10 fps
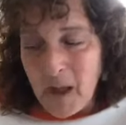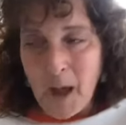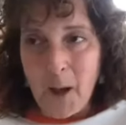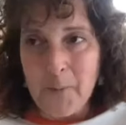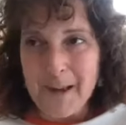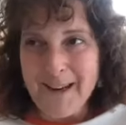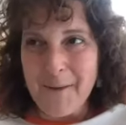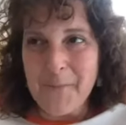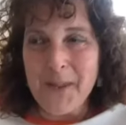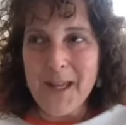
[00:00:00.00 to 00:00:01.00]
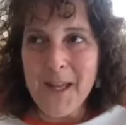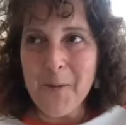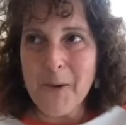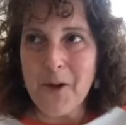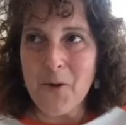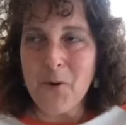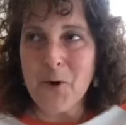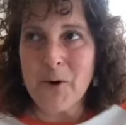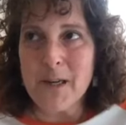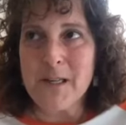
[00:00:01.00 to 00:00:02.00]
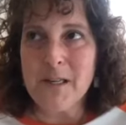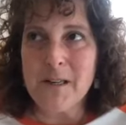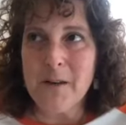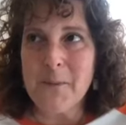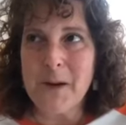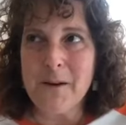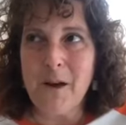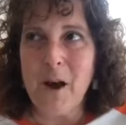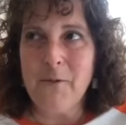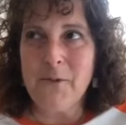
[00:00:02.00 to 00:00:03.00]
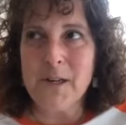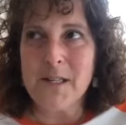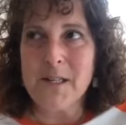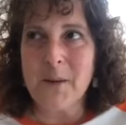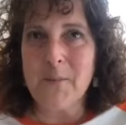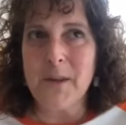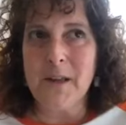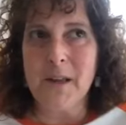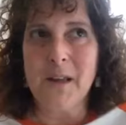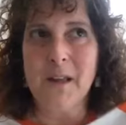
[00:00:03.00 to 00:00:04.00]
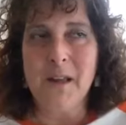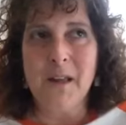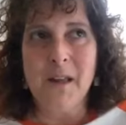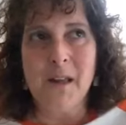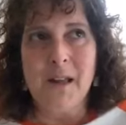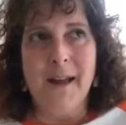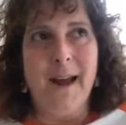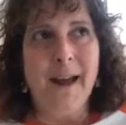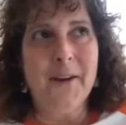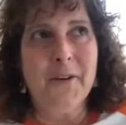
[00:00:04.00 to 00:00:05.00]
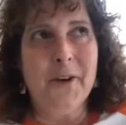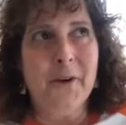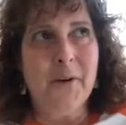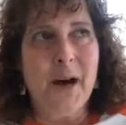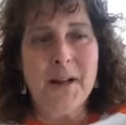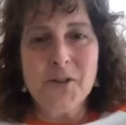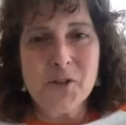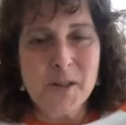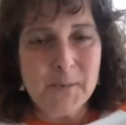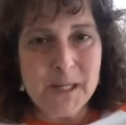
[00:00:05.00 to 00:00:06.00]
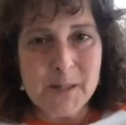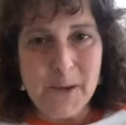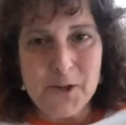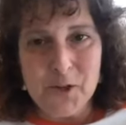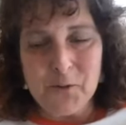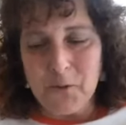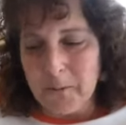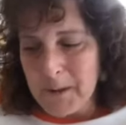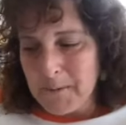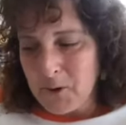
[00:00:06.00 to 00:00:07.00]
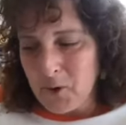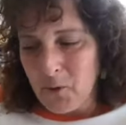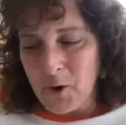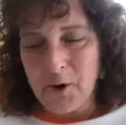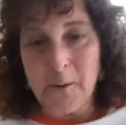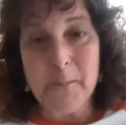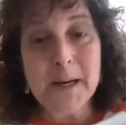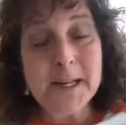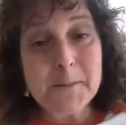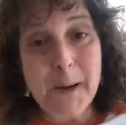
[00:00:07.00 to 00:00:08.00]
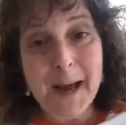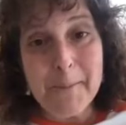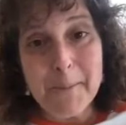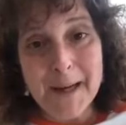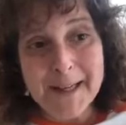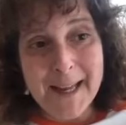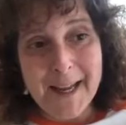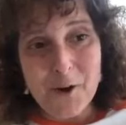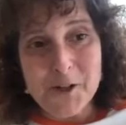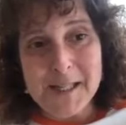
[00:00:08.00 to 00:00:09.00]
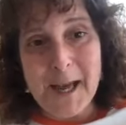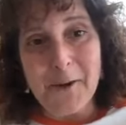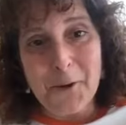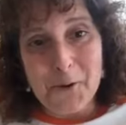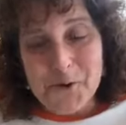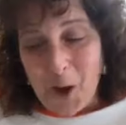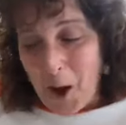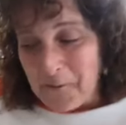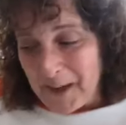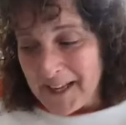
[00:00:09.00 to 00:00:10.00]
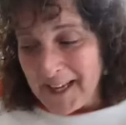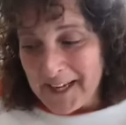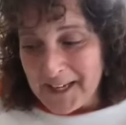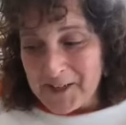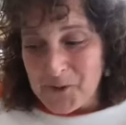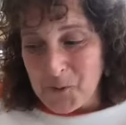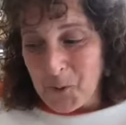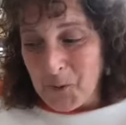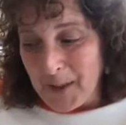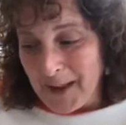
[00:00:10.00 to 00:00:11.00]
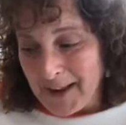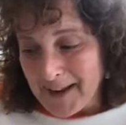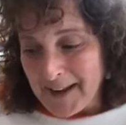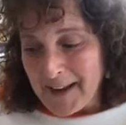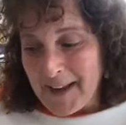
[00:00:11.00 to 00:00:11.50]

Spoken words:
And I'm thinking about offering something. I don't know. I'll do something special for people who order it, but it's by Monday. Our sale goes off. I can't control that.